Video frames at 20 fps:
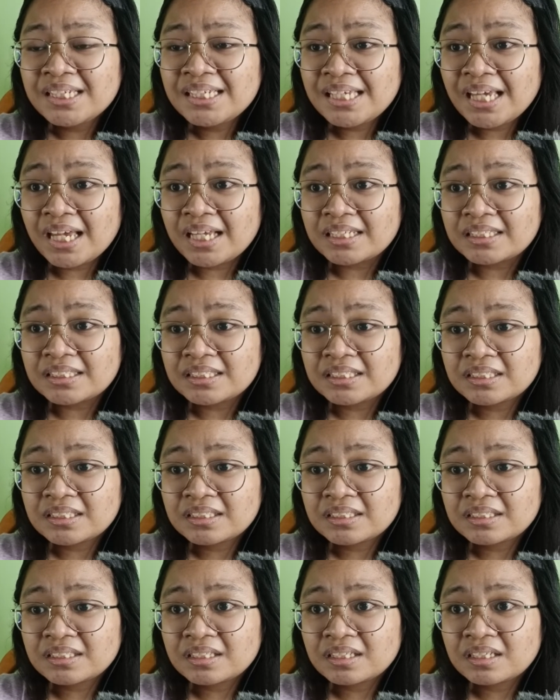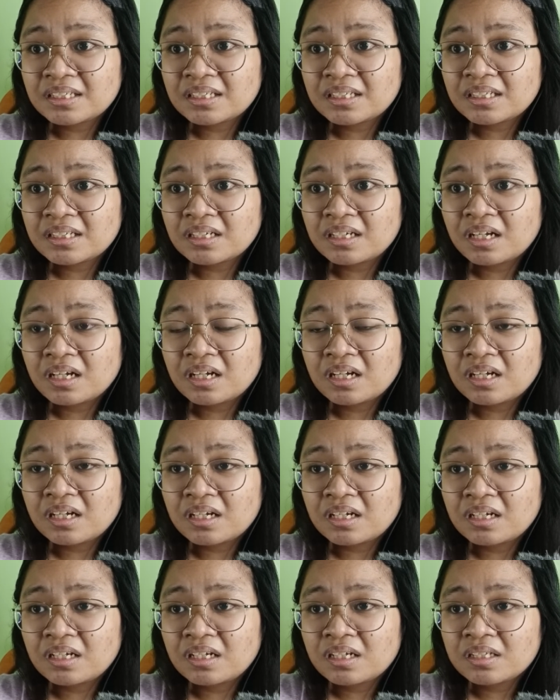Yes.
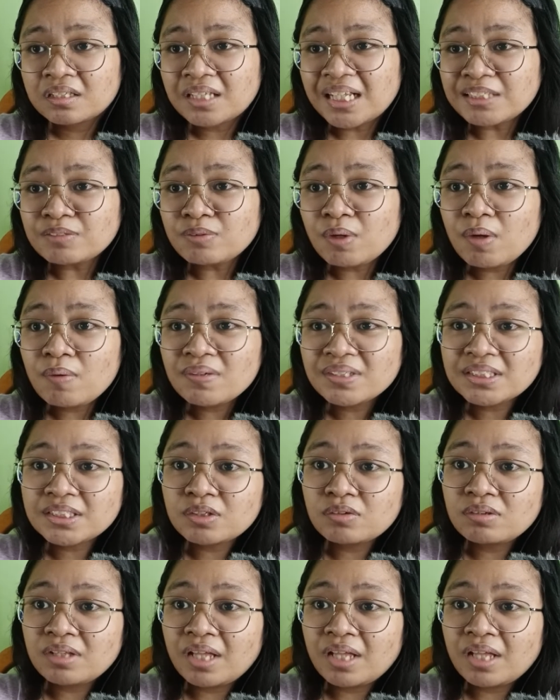That's why he was so